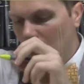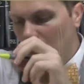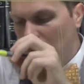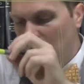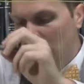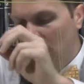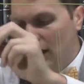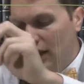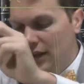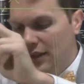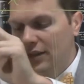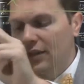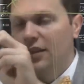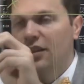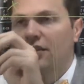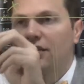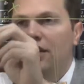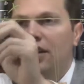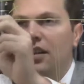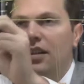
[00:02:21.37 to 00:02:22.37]

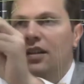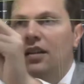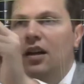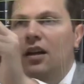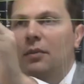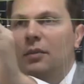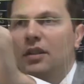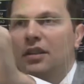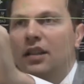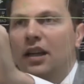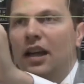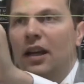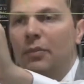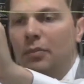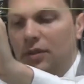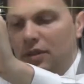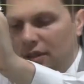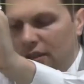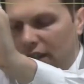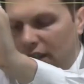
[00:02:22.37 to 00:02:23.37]
Another very common type
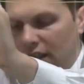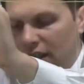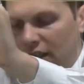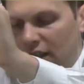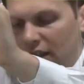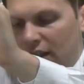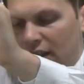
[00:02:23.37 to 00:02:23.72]
is a